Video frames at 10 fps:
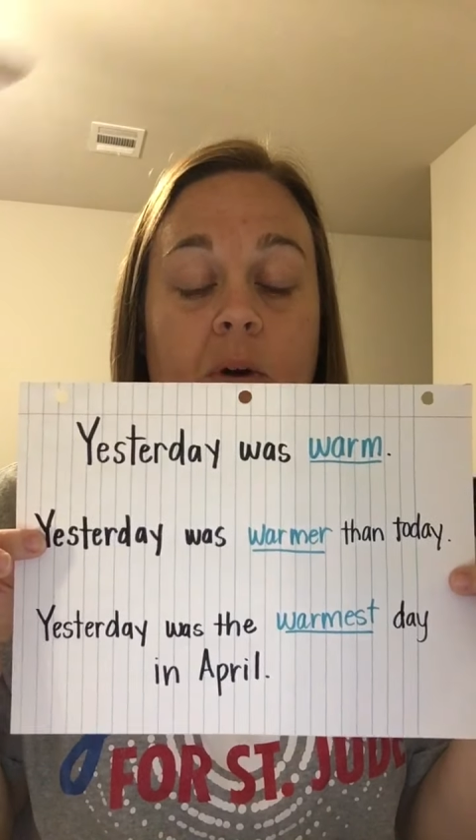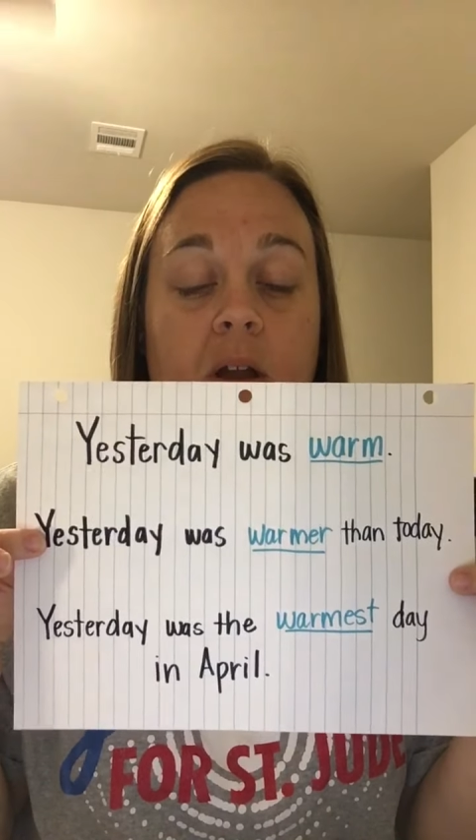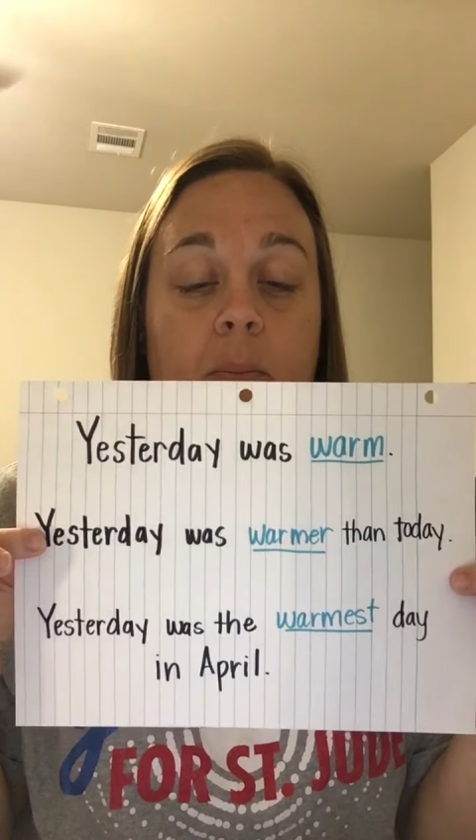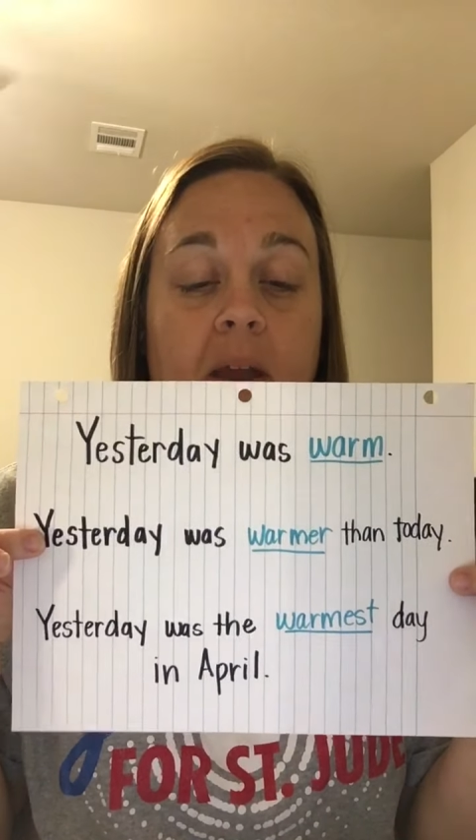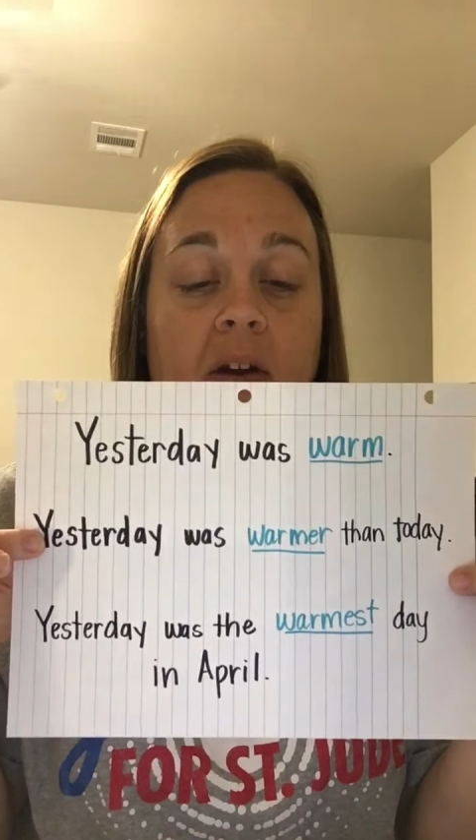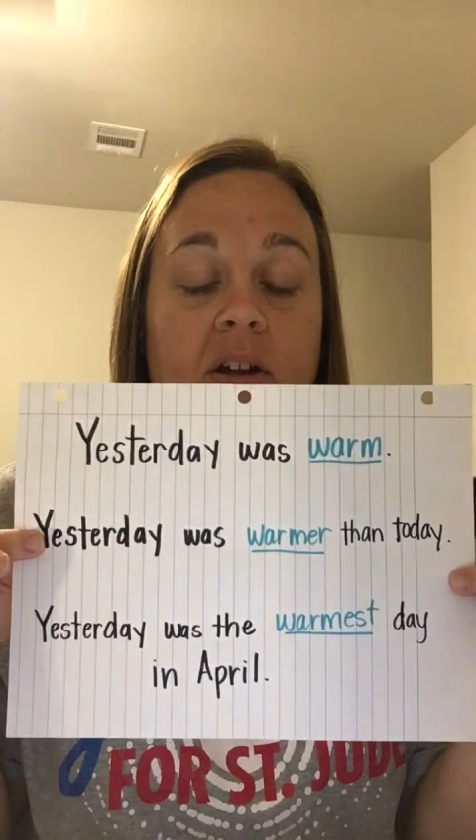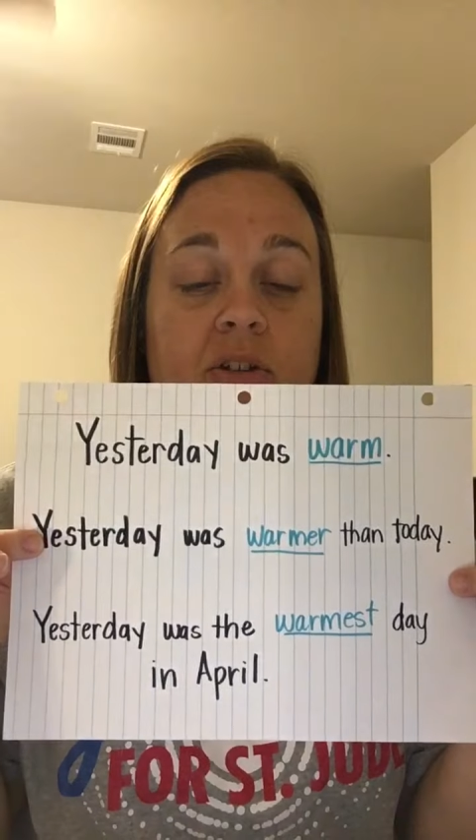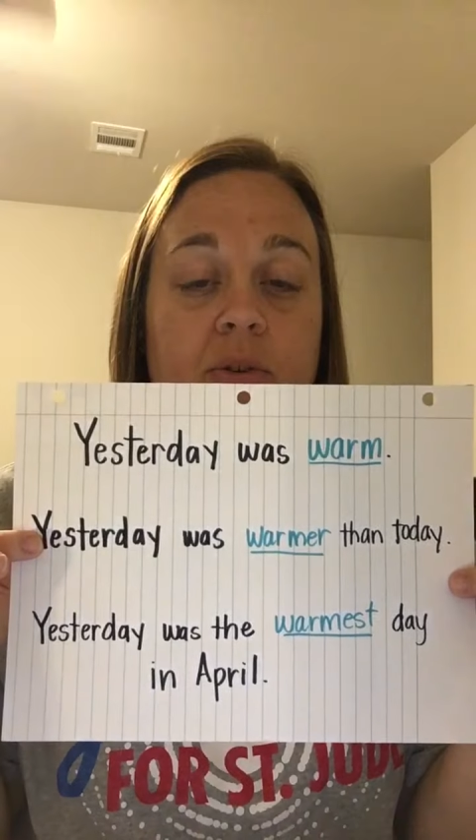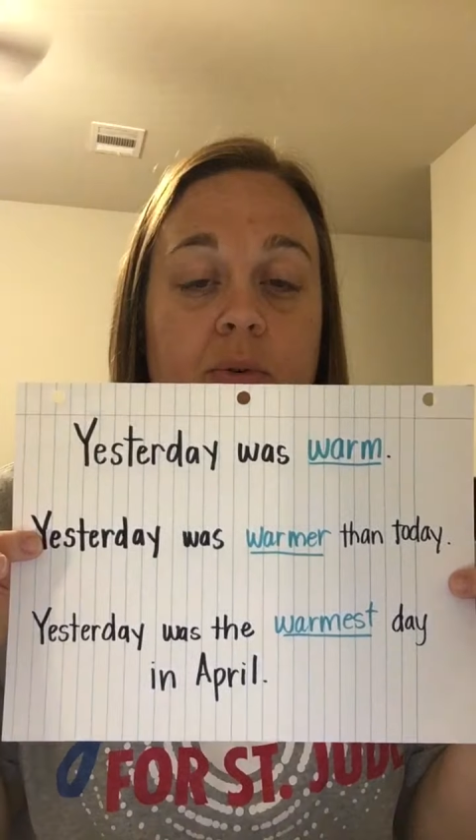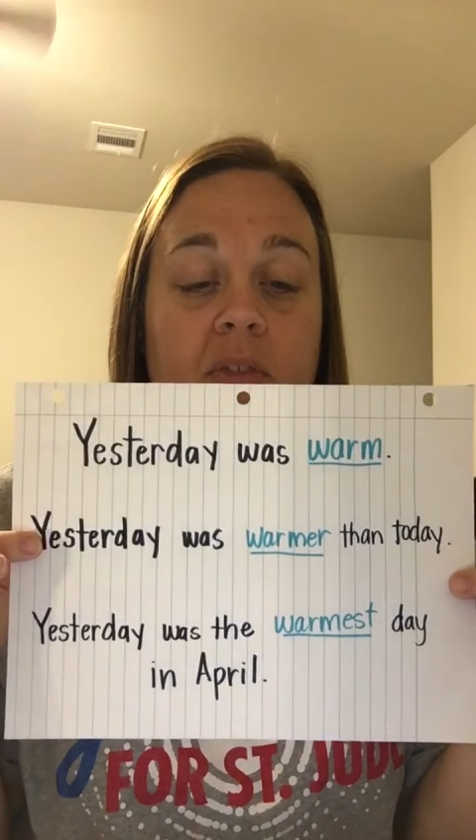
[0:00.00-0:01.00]
We're comparing
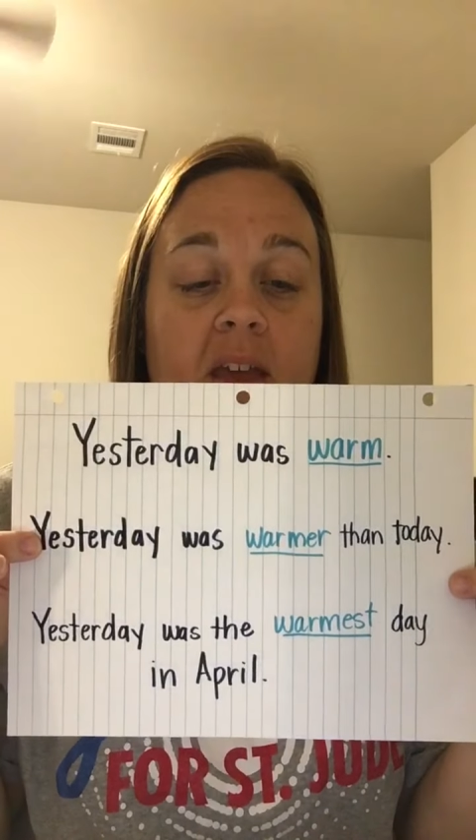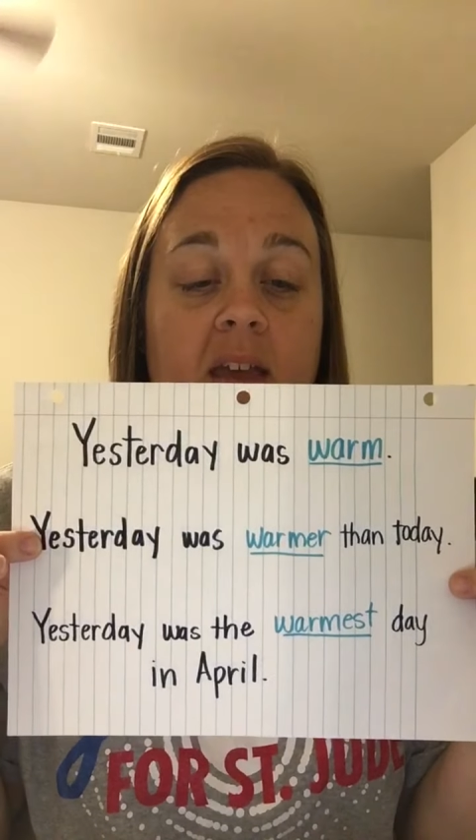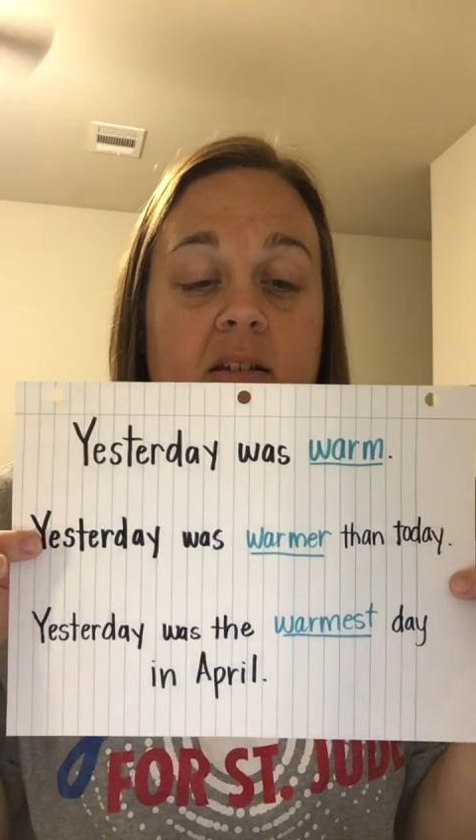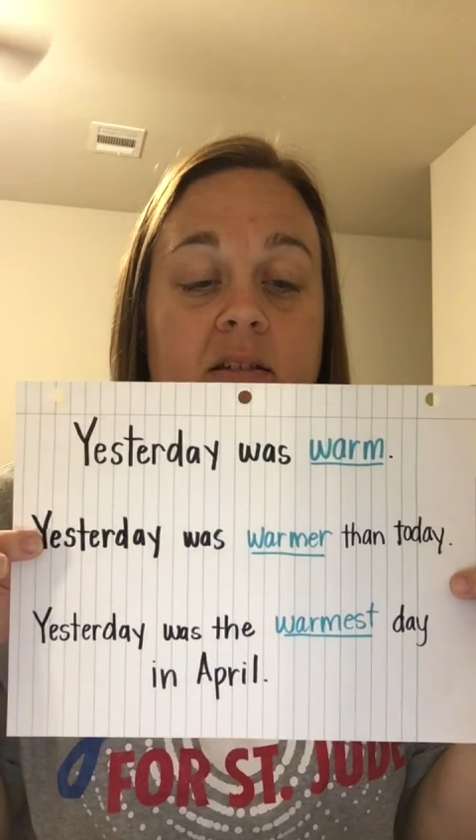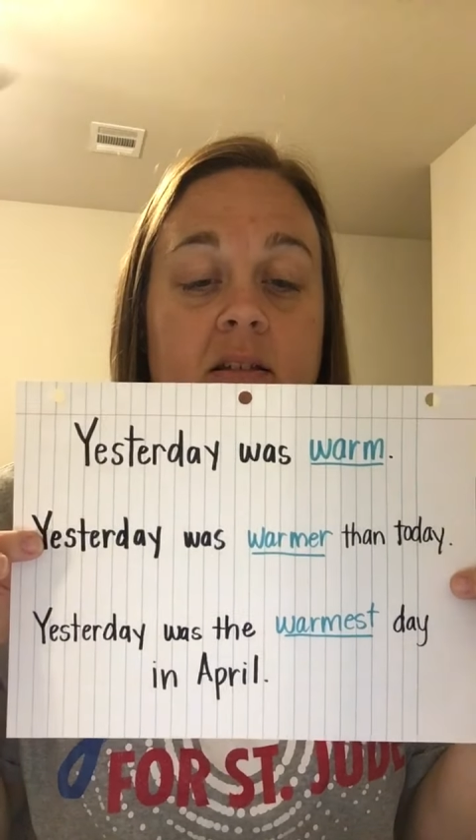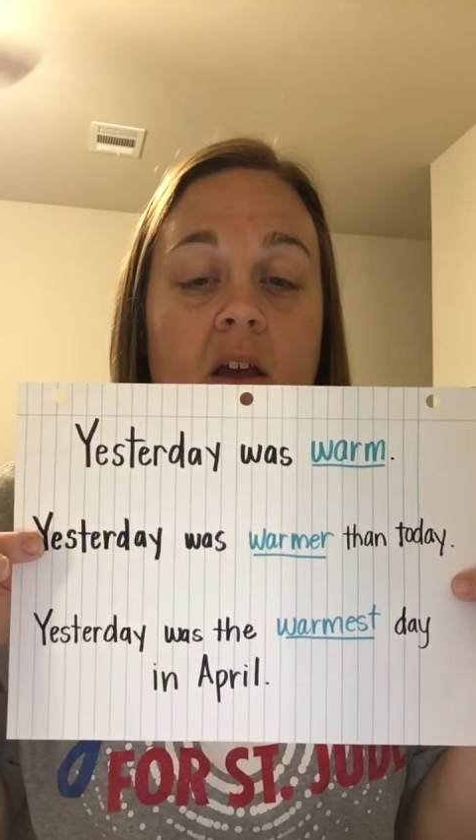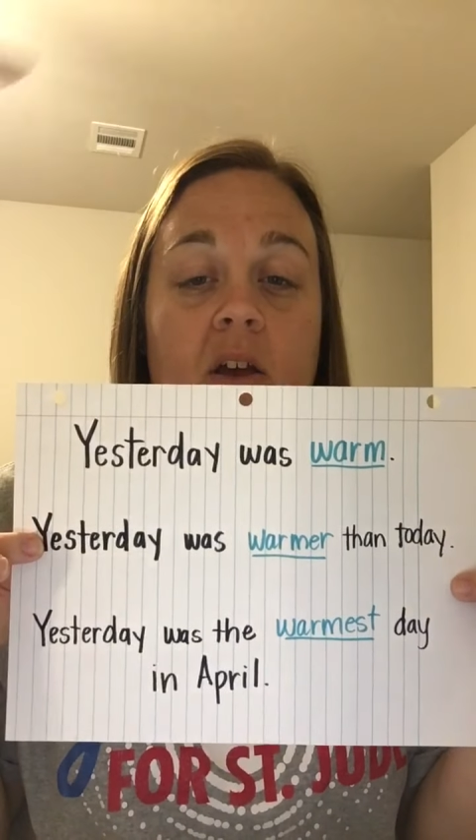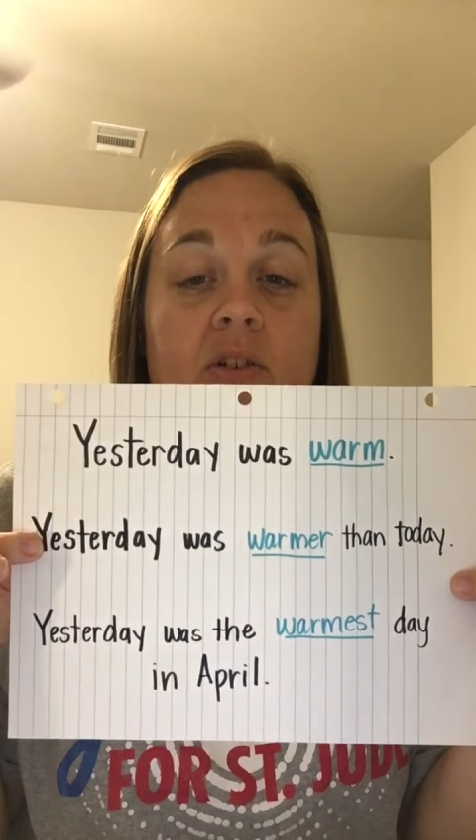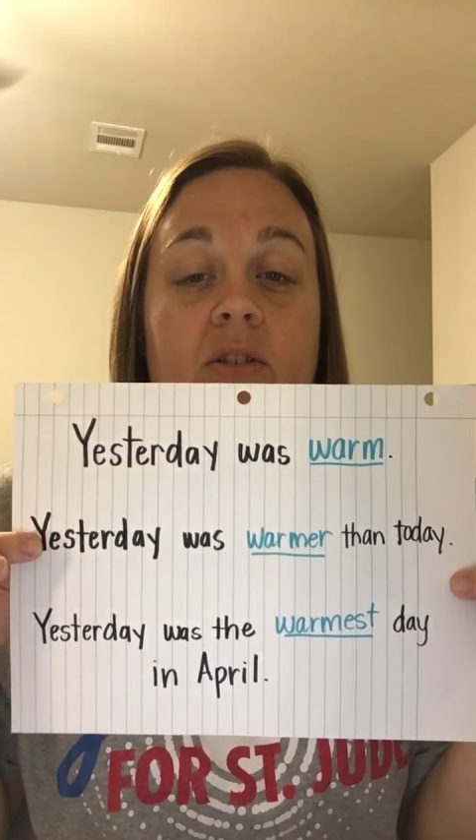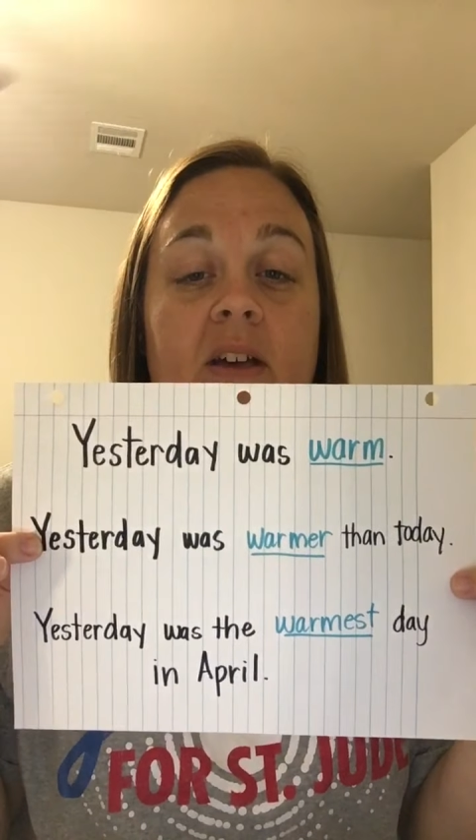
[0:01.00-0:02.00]
two things.
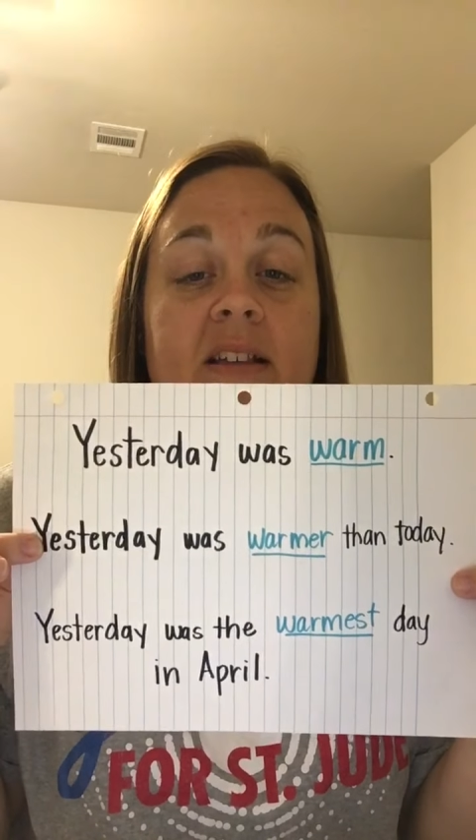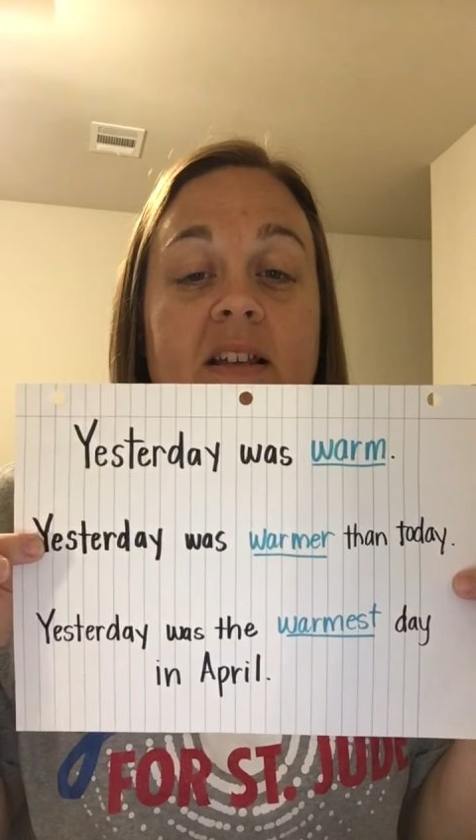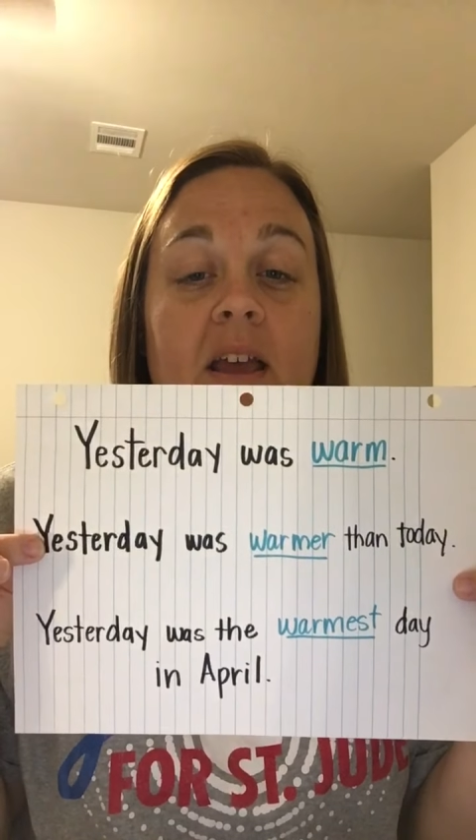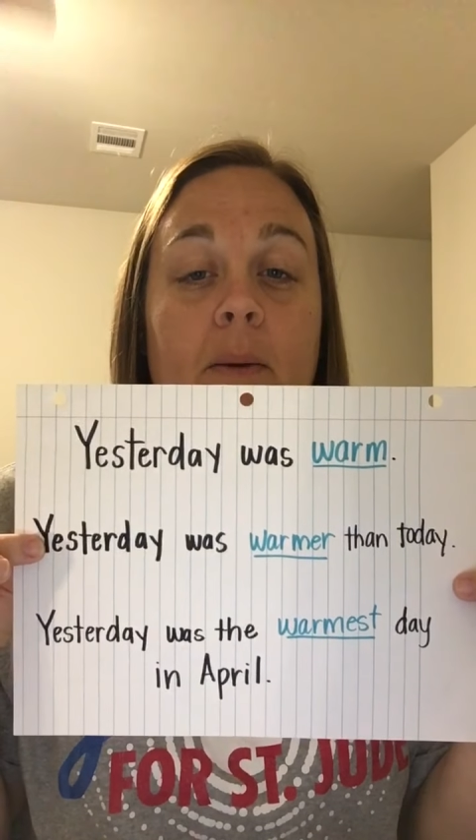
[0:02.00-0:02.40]
So that